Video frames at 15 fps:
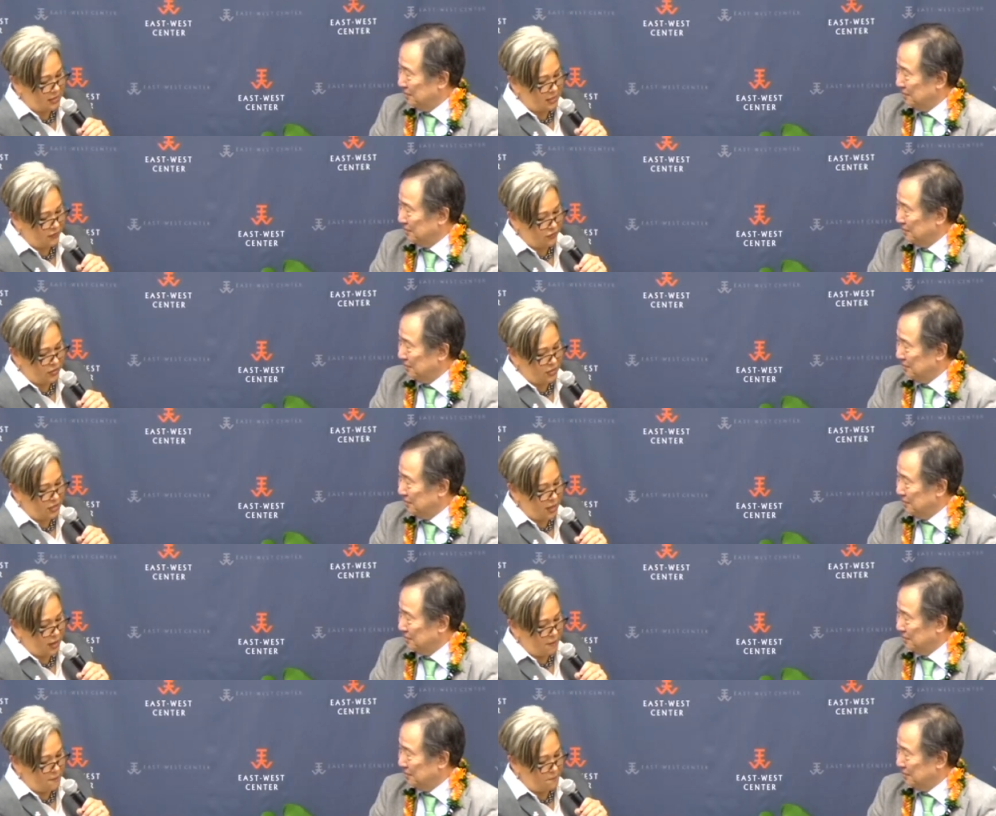Speaker 1: given
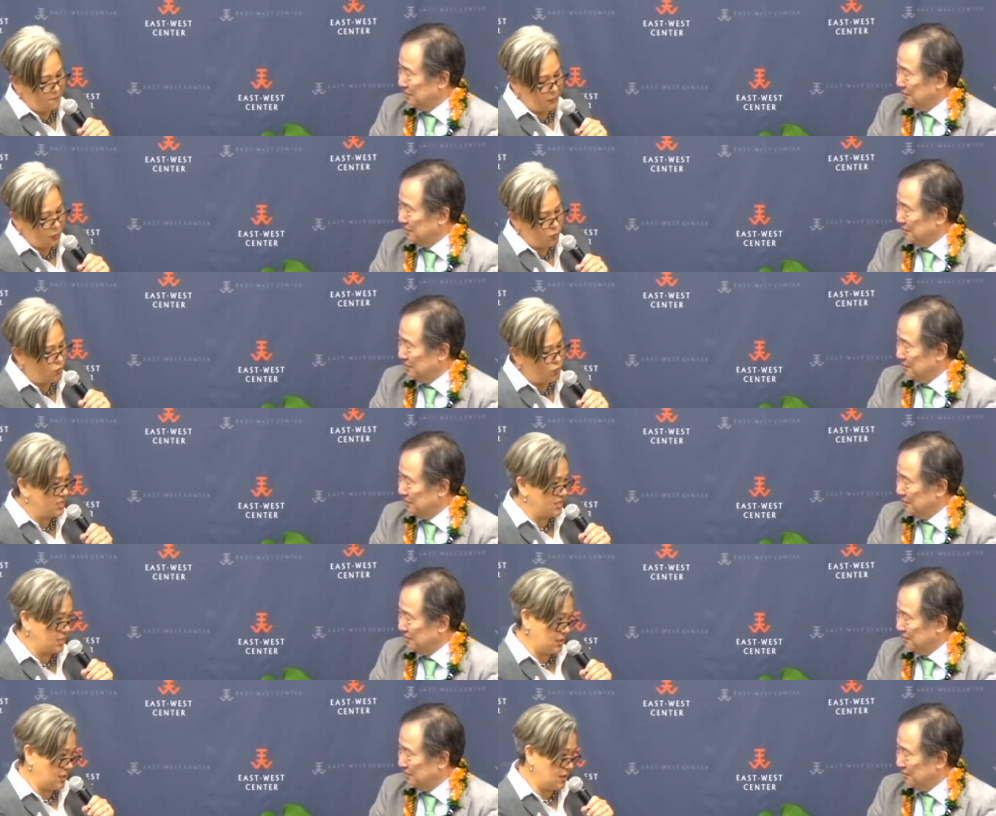um, the
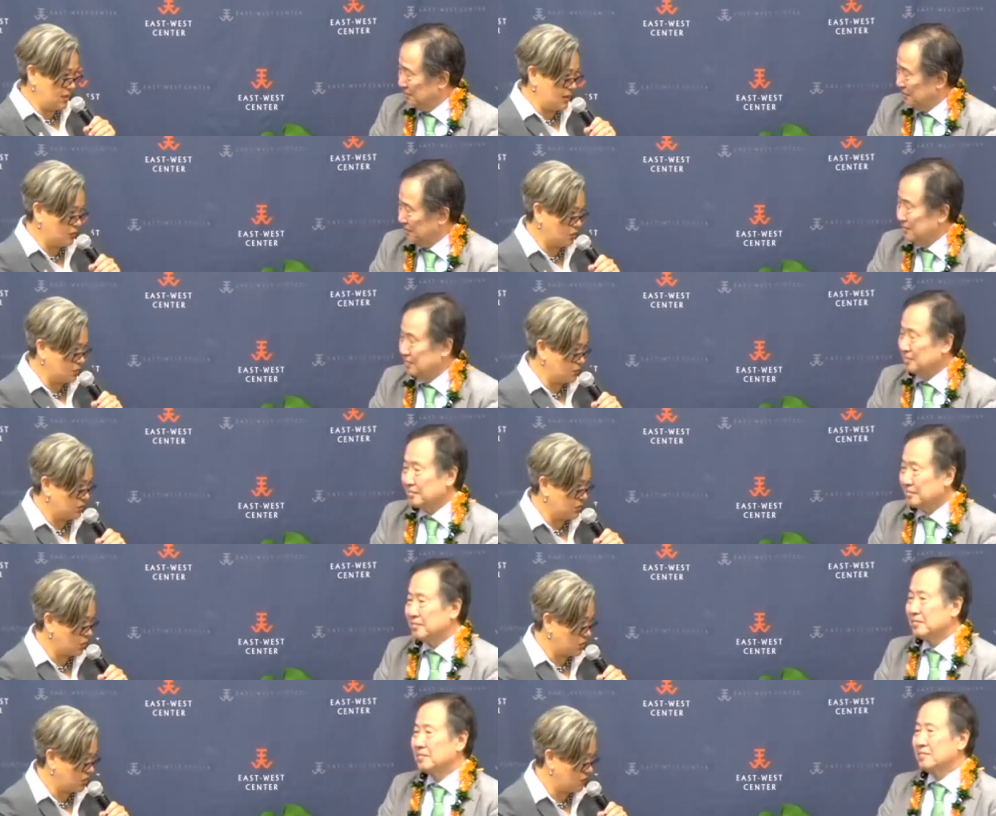recent
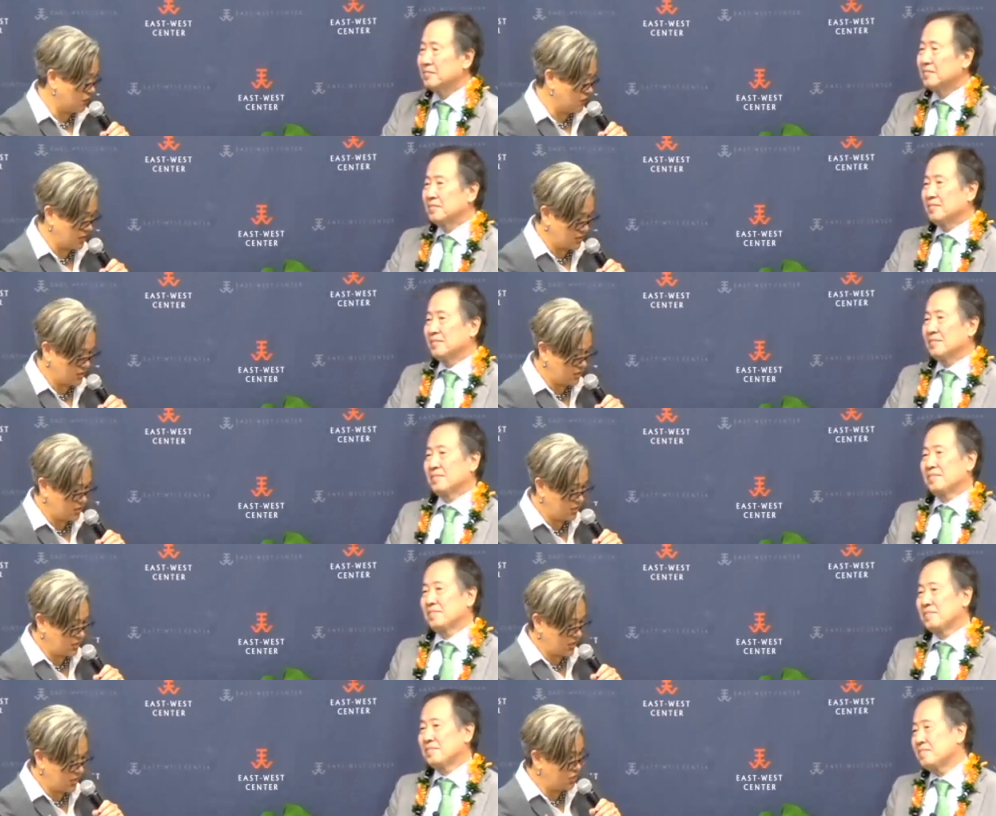announcements on
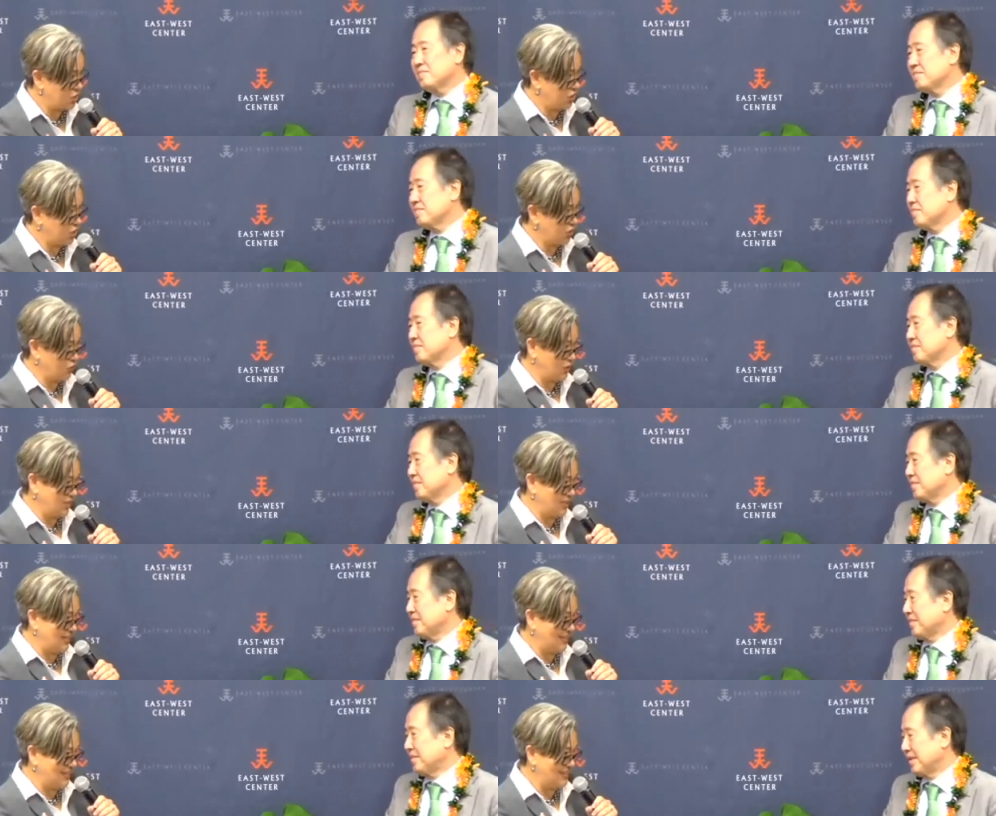defense and
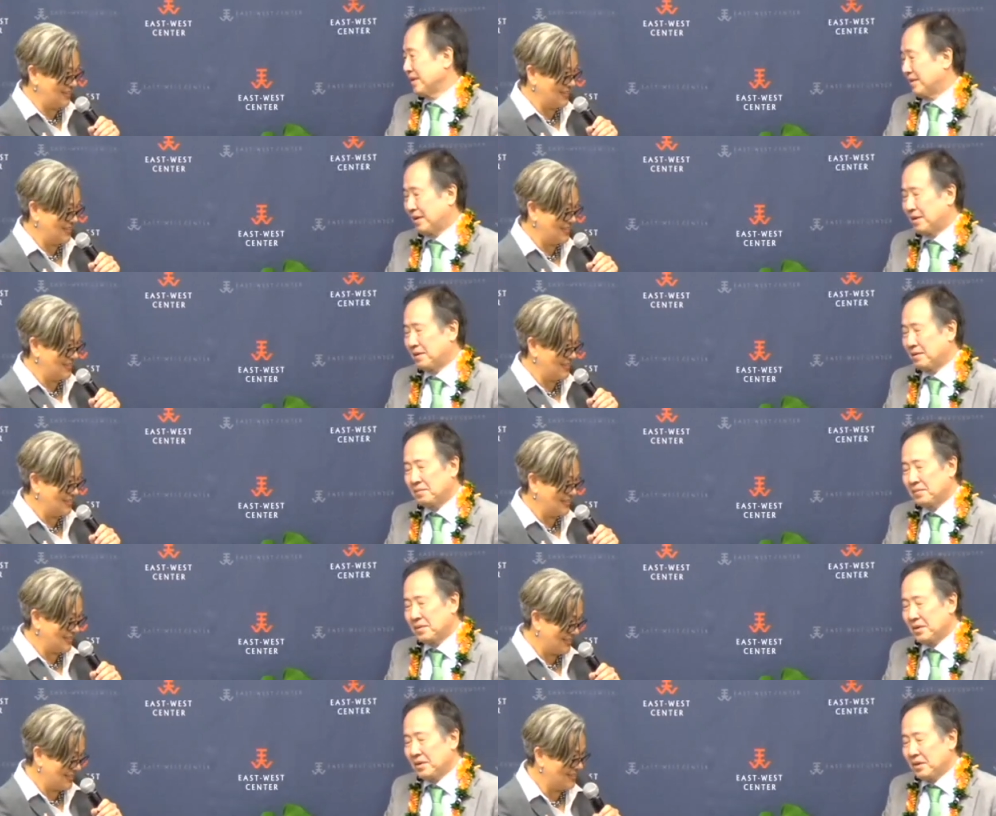security?
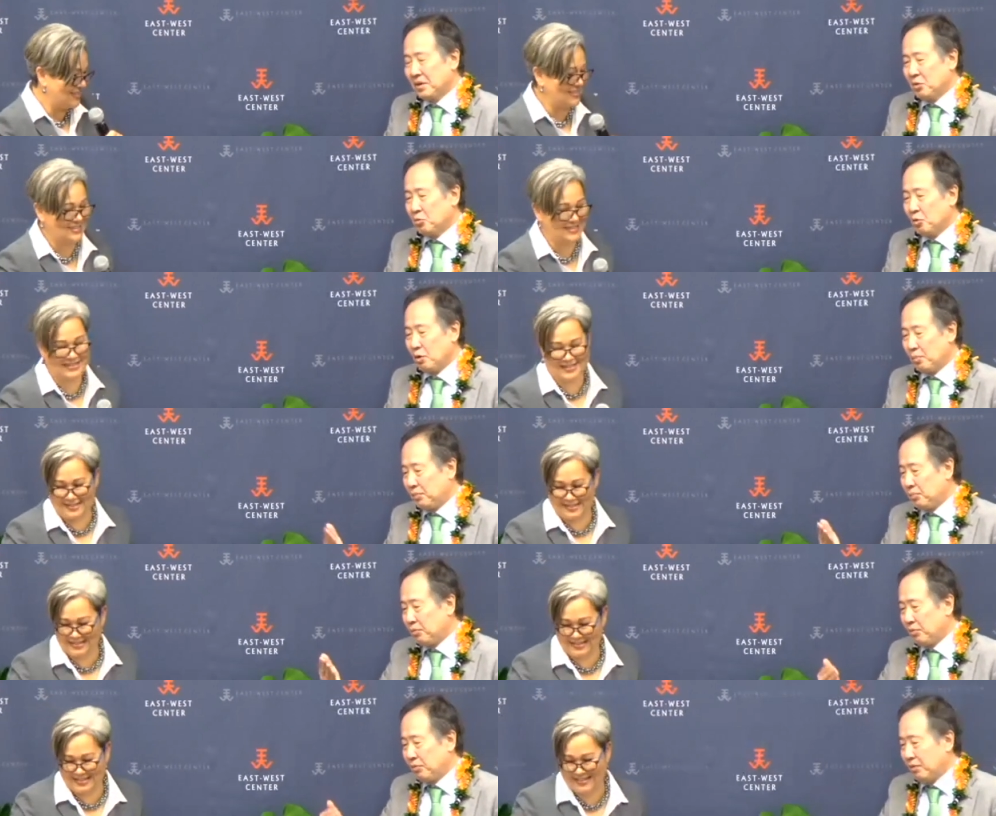
Speaker 2: Well,
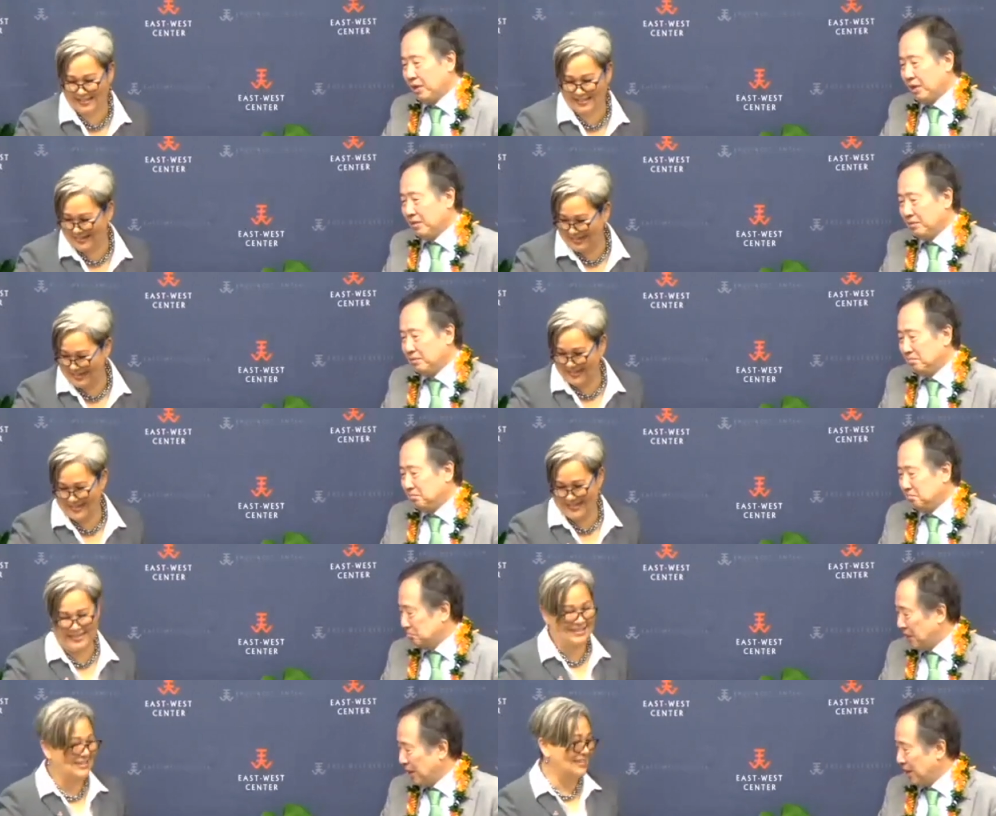before uh,
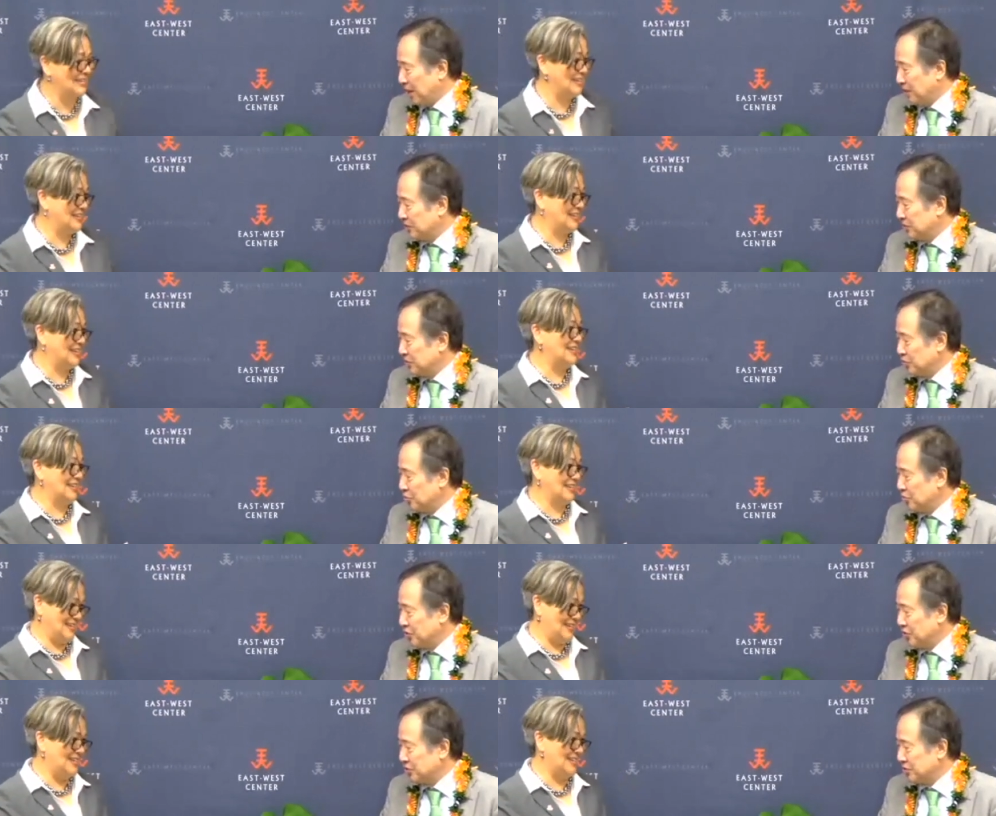I answer your
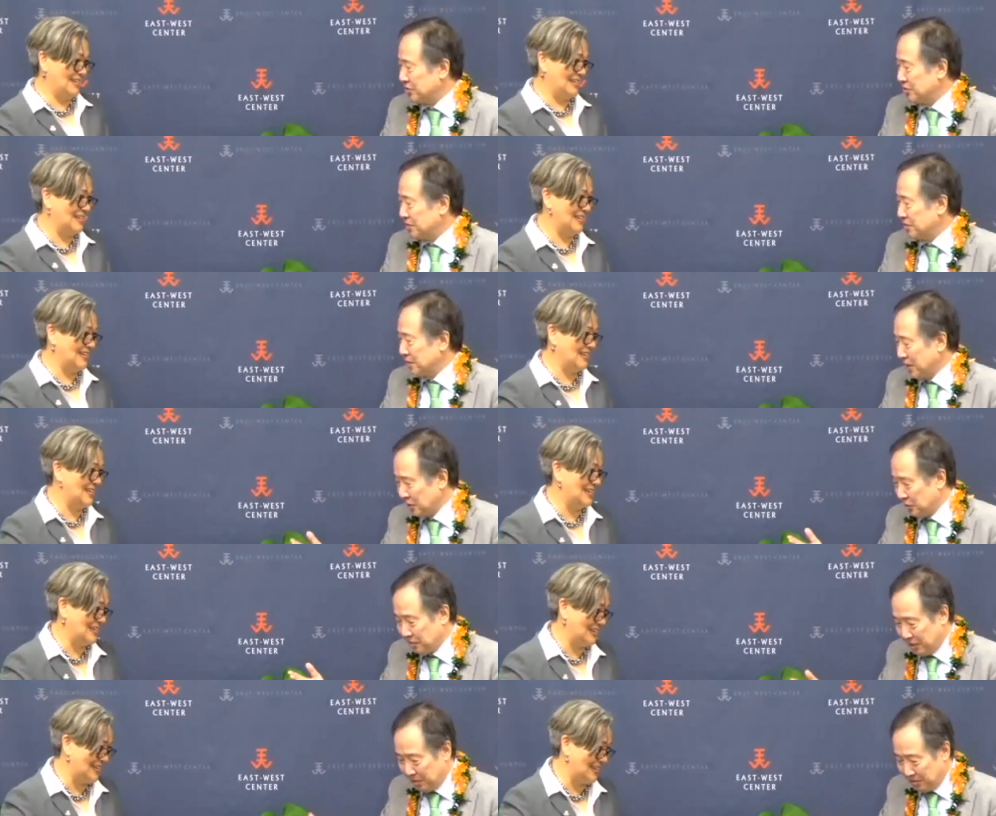question, thank
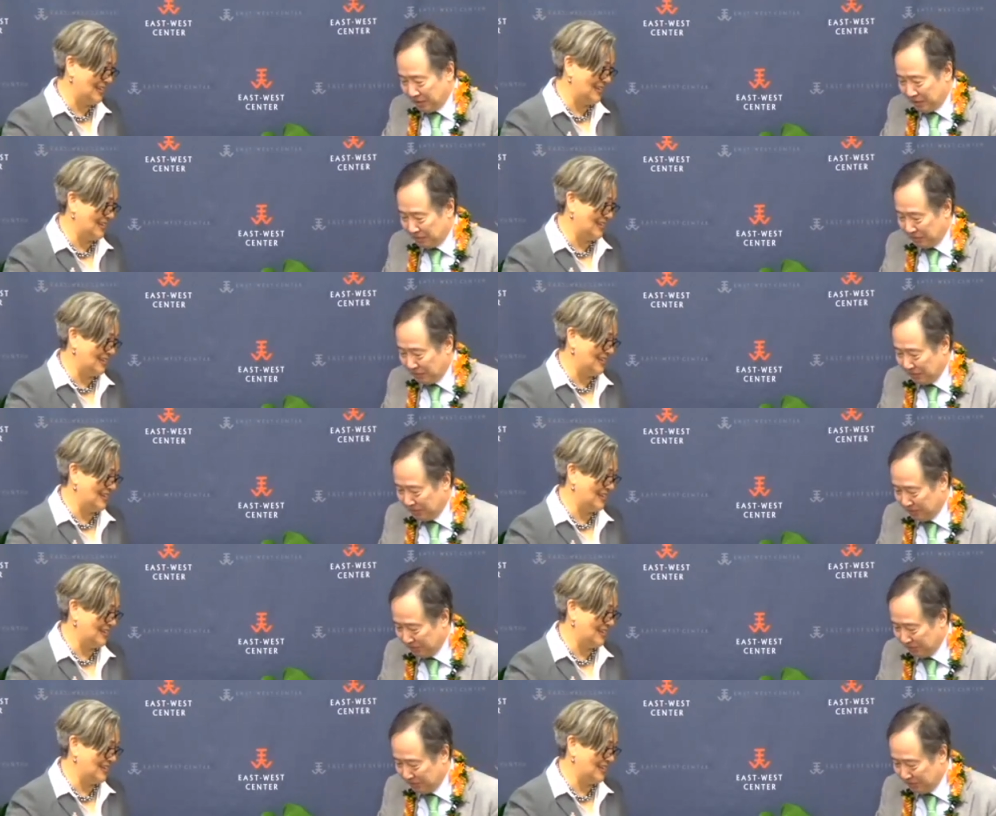you very much for,